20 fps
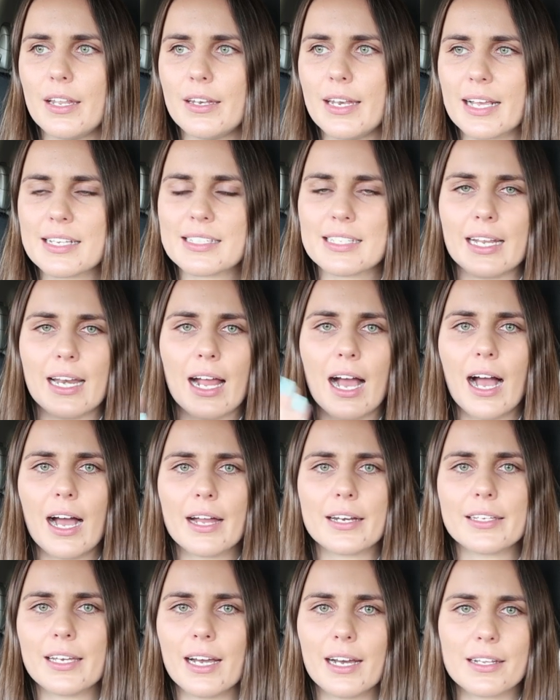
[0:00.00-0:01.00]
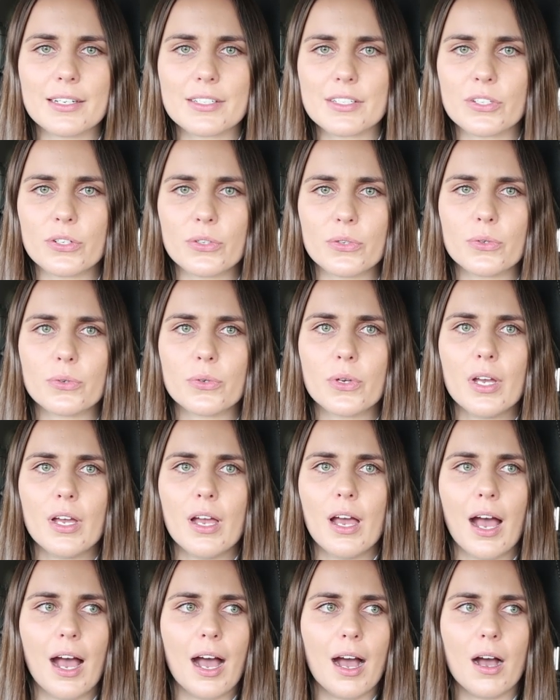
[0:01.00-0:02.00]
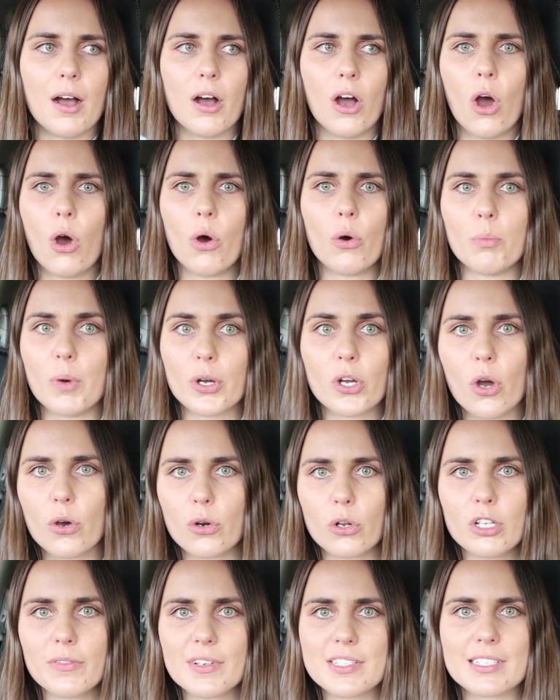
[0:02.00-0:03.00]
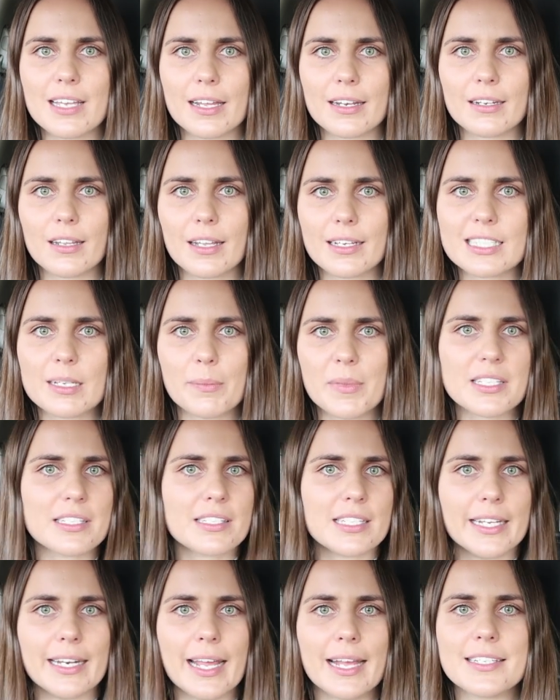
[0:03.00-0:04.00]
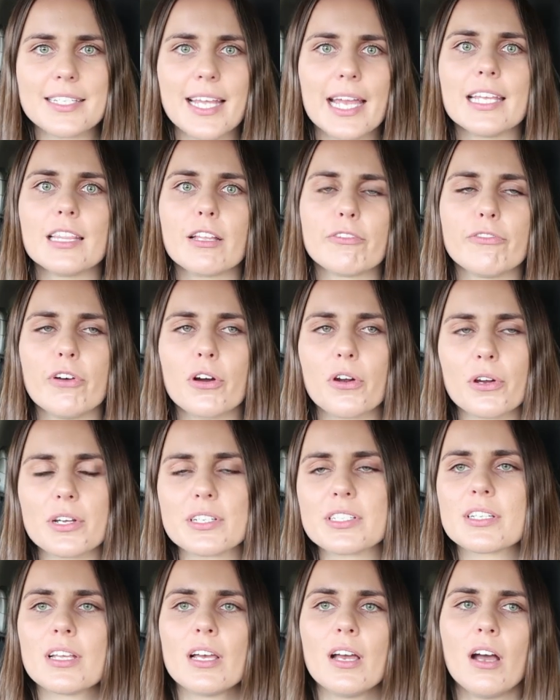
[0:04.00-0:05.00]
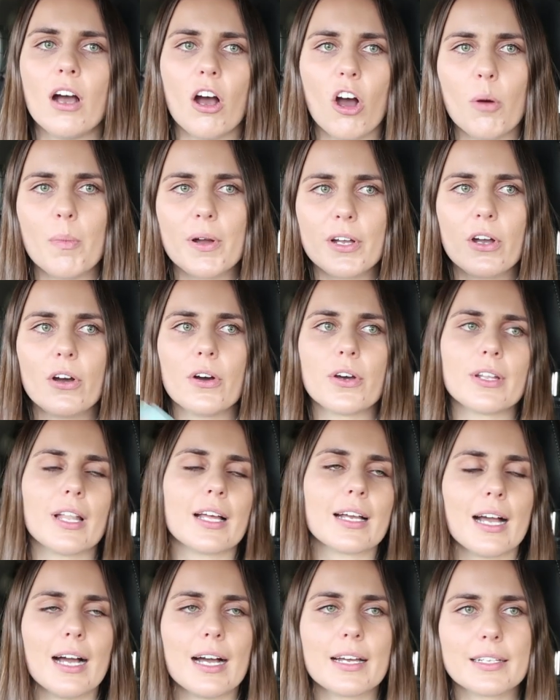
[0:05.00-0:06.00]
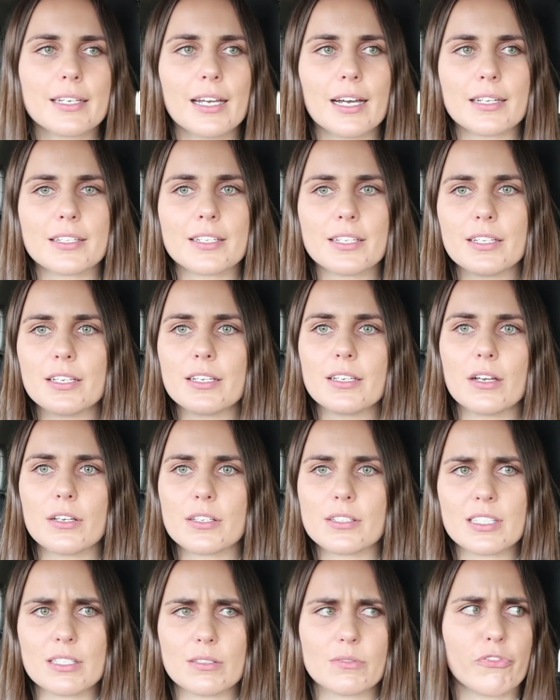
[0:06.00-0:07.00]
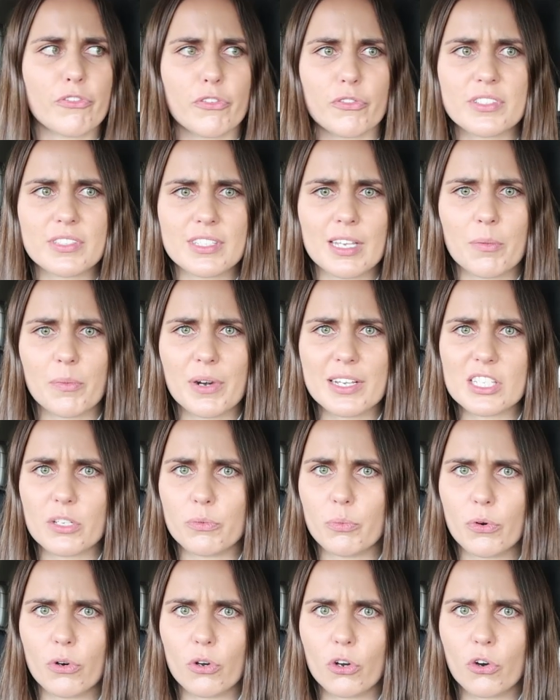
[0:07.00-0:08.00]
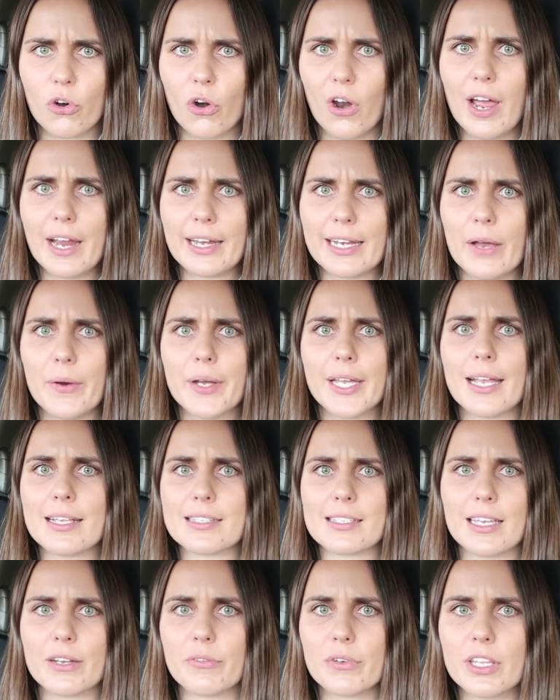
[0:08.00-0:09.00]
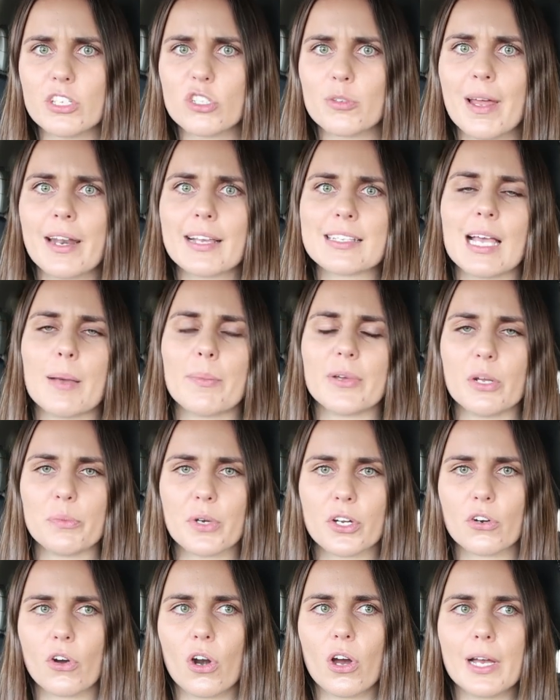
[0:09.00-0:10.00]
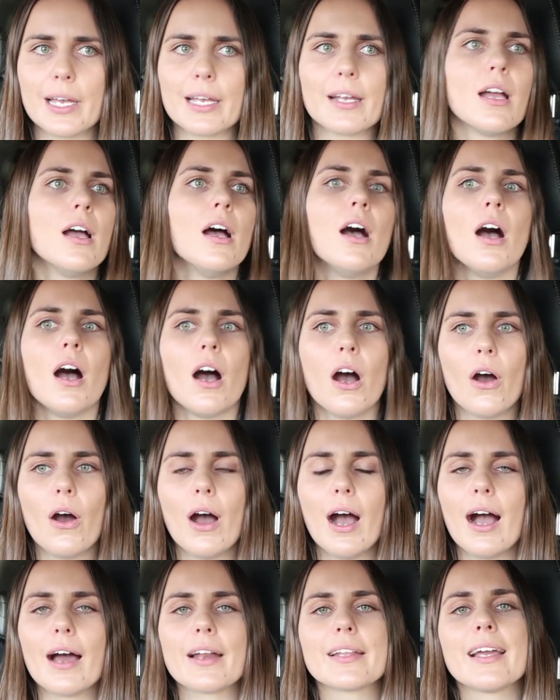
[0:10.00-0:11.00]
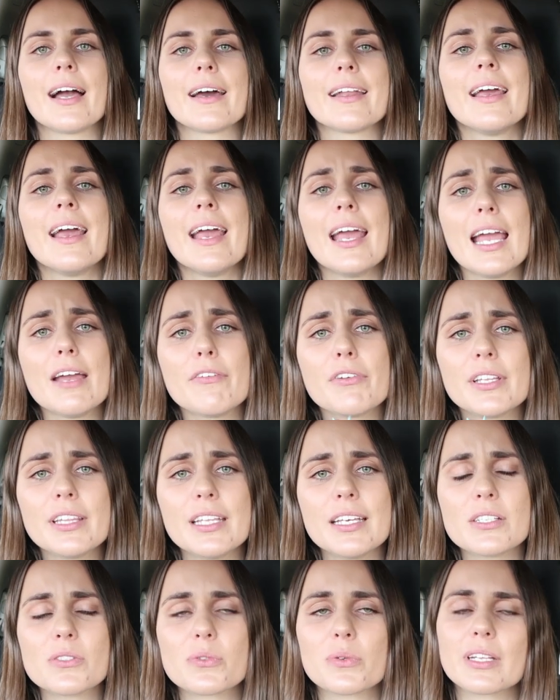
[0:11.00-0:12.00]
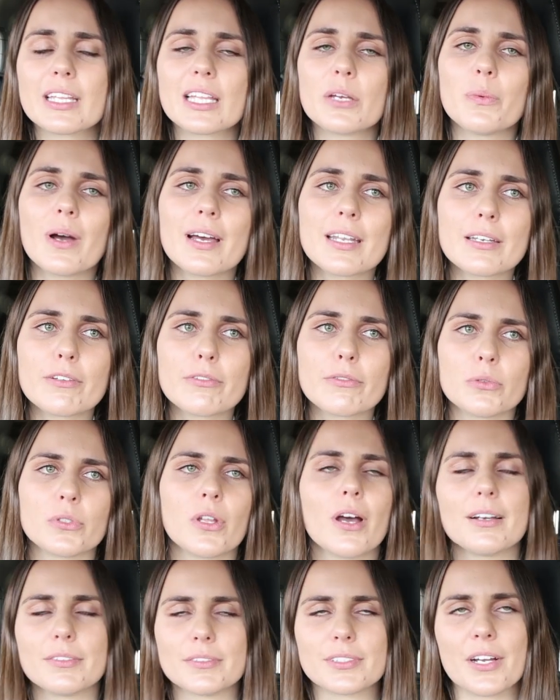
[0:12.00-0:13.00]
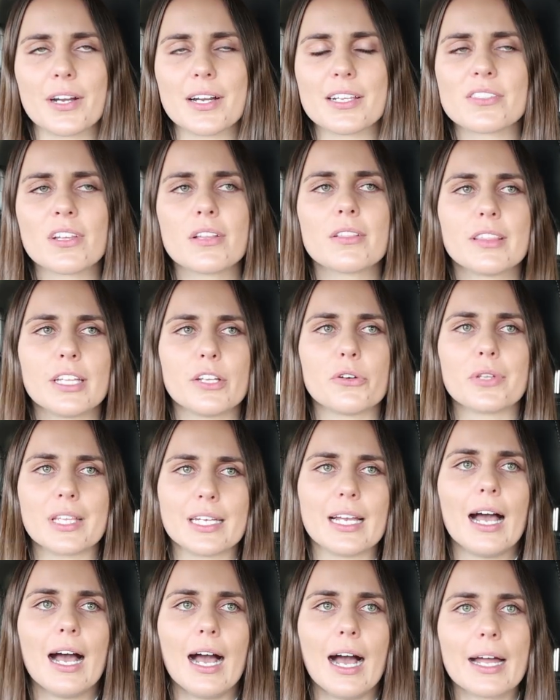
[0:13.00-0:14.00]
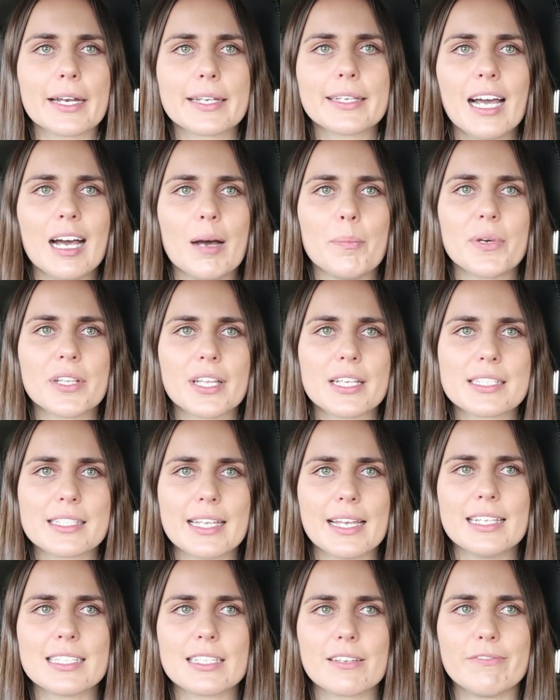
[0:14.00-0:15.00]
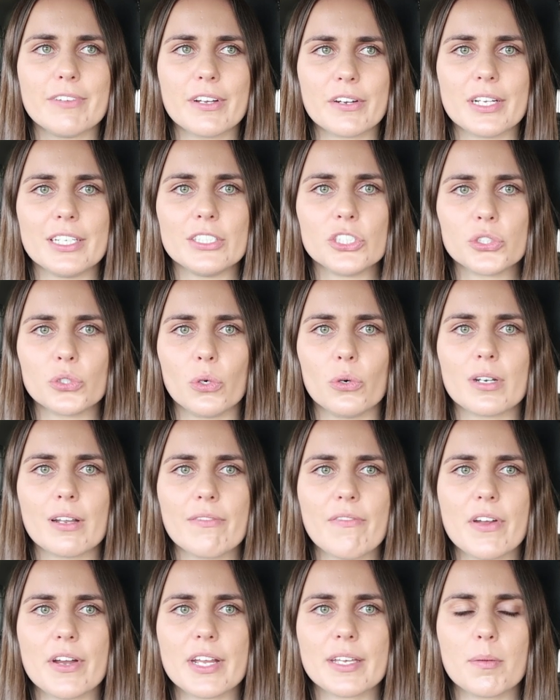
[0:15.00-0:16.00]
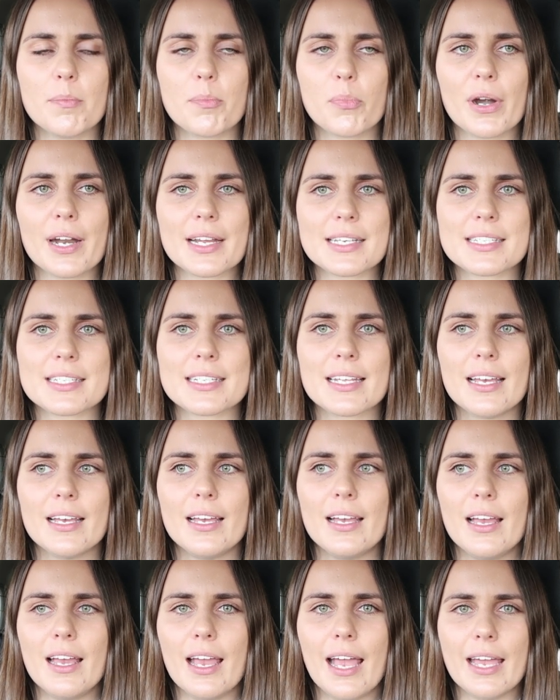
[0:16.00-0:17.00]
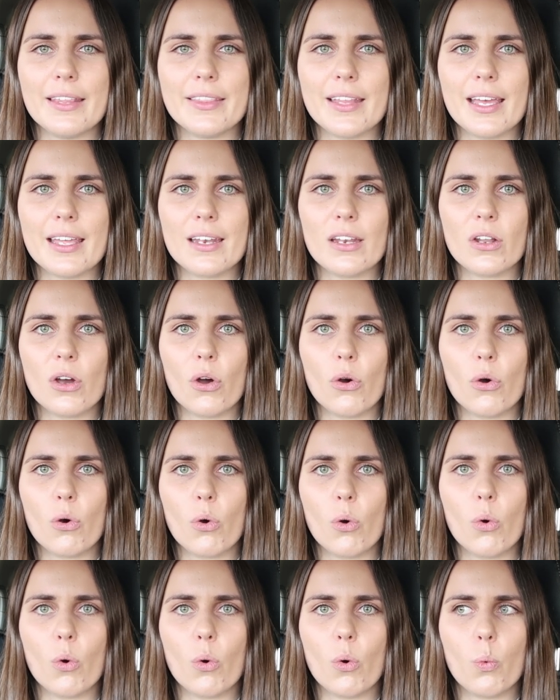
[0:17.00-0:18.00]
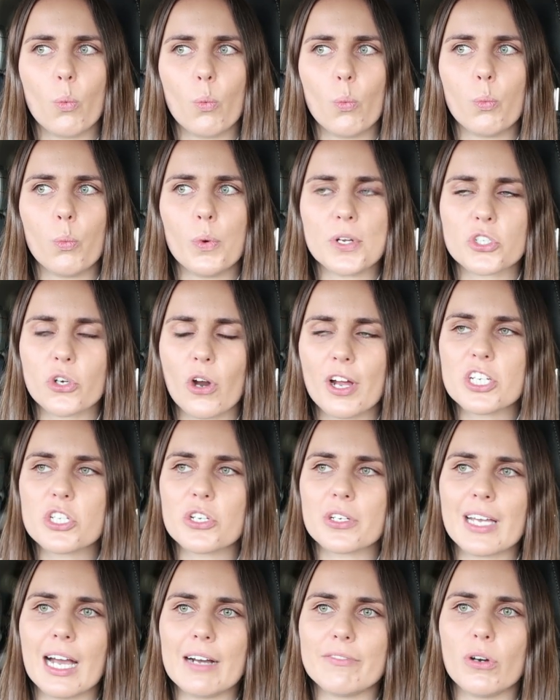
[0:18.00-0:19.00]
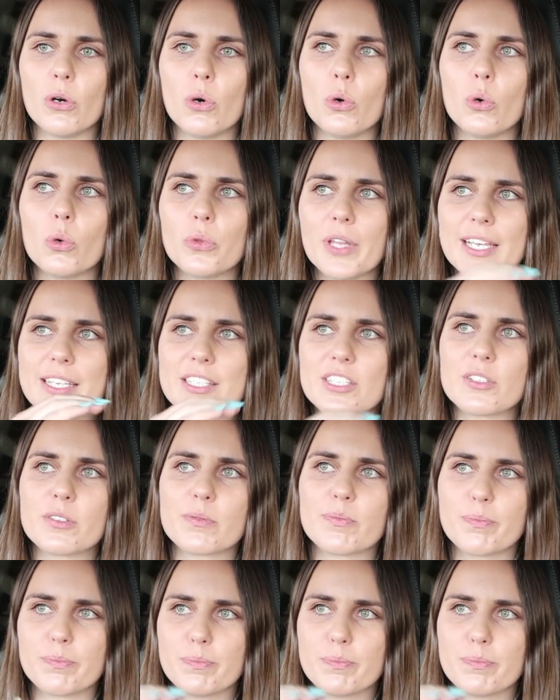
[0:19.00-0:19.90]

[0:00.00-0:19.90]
next scene hard cut to oh my god, all of a sudden, like, someone's seen Entei in the forest. Oh my god, like, hard cut to for some reason we're all crying now again, something really dramatic's happened and we're crying. Oh, hard cut, everything's really wonderful. Well, no, sorry, it's not literally a hard cut, but the scenes are very short and very compressed, and then we're trying to cover all these